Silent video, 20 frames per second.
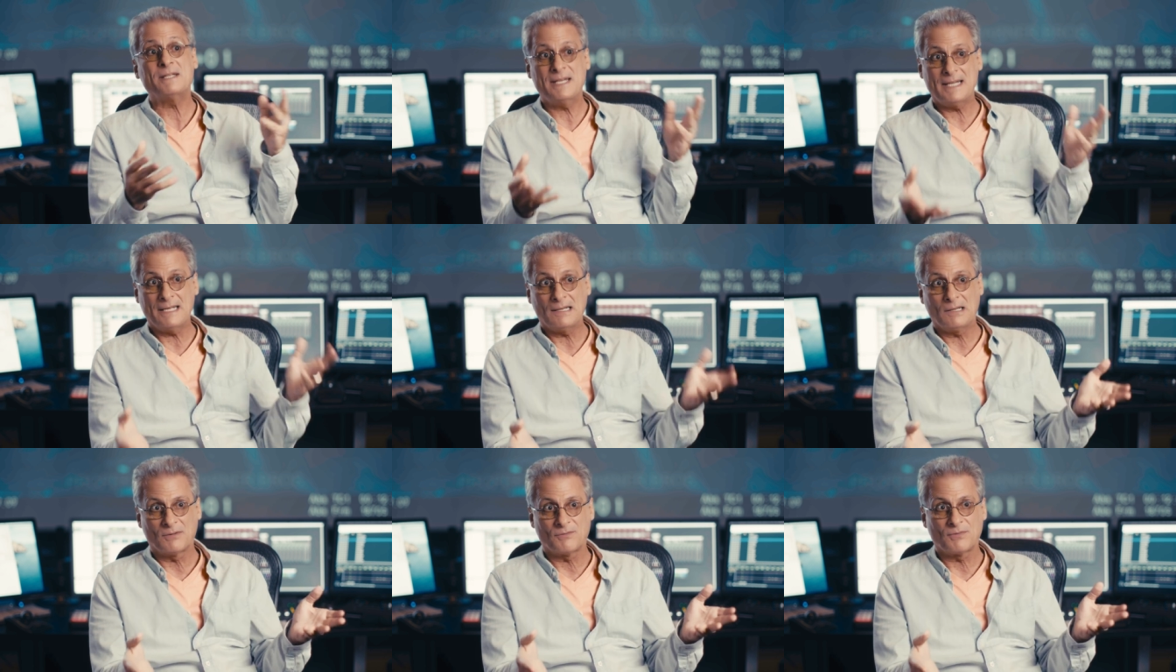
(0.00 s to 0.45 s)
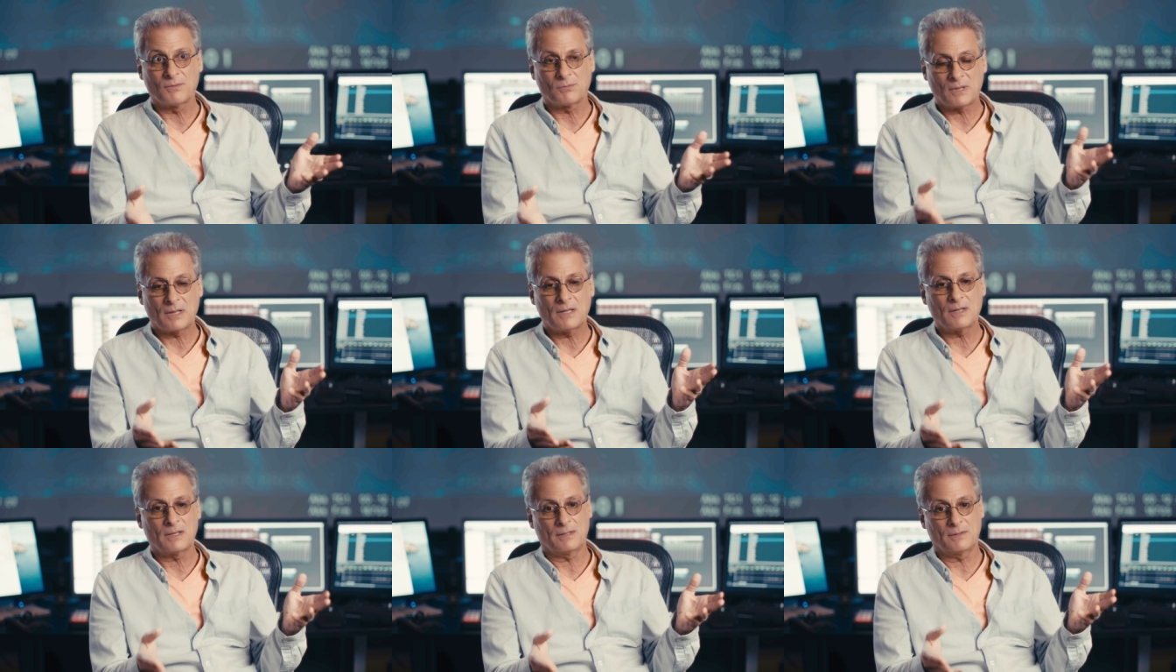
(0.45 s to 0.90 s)
deal of
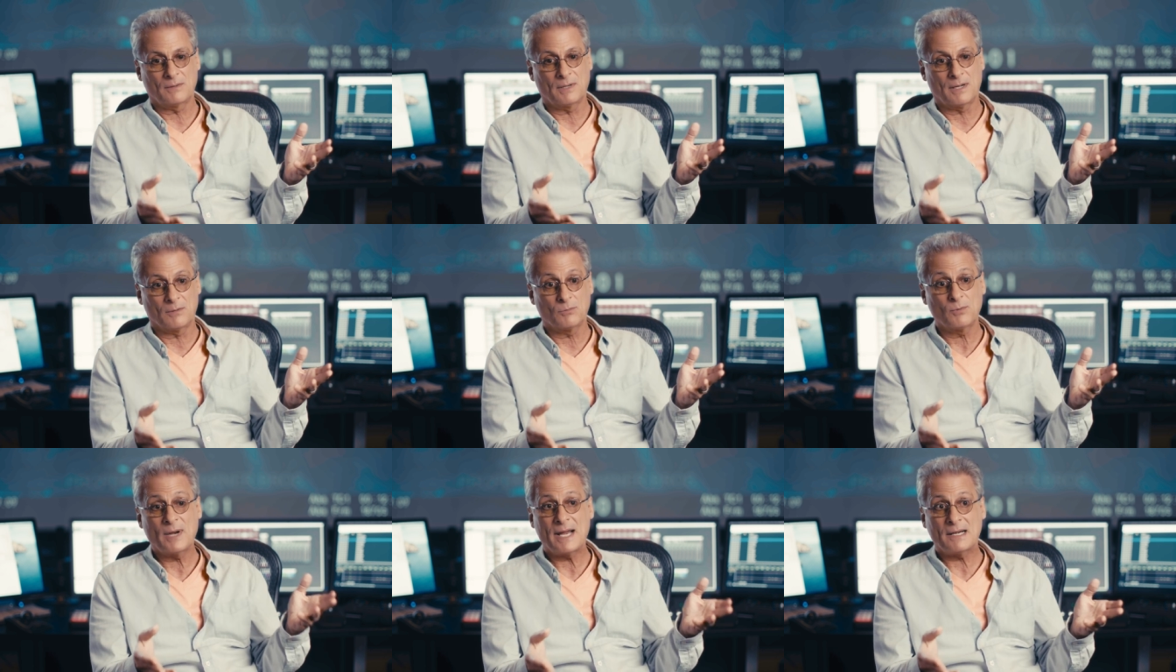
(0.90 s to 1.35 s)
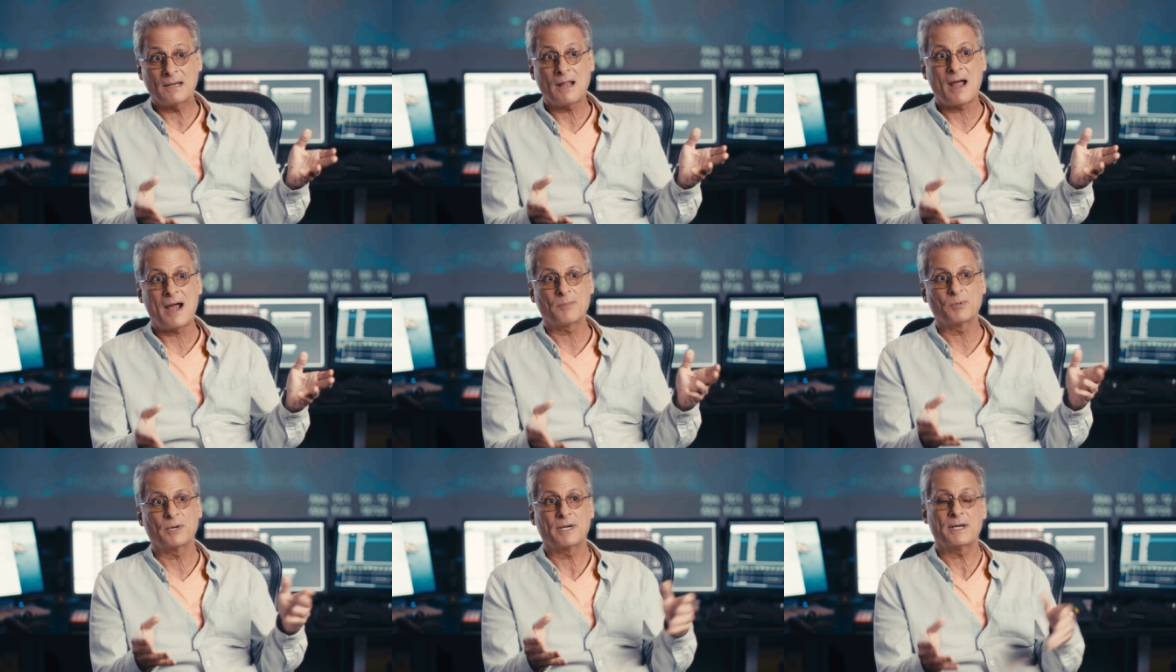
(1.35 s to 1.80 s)
the uh, rain
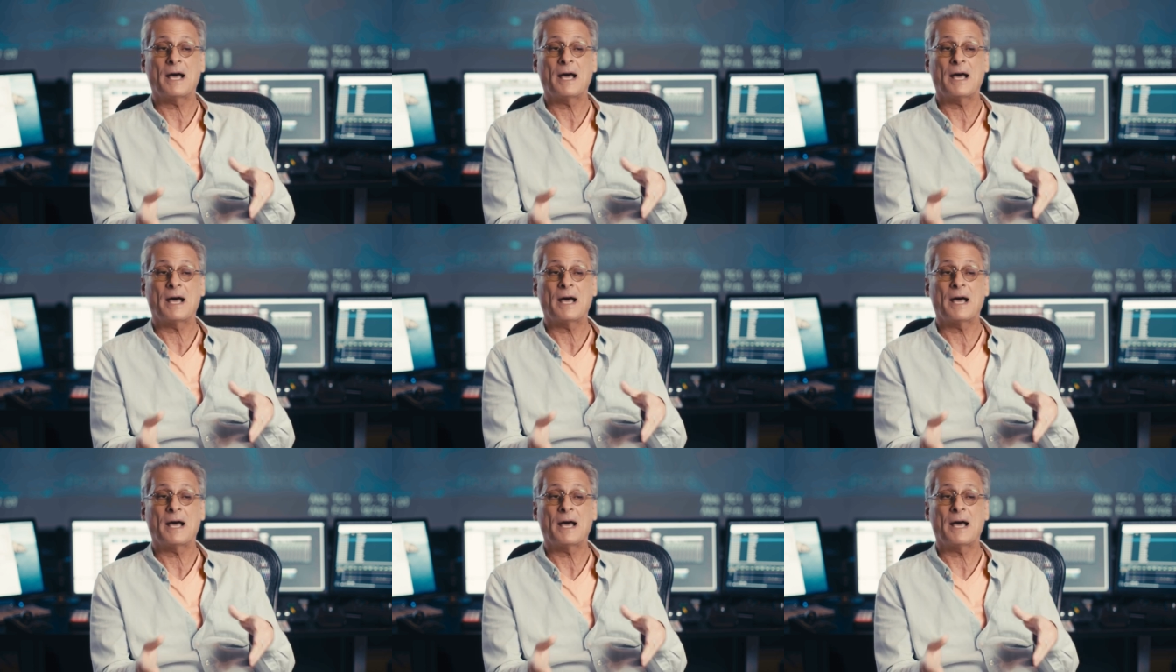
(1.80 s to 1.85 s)
library.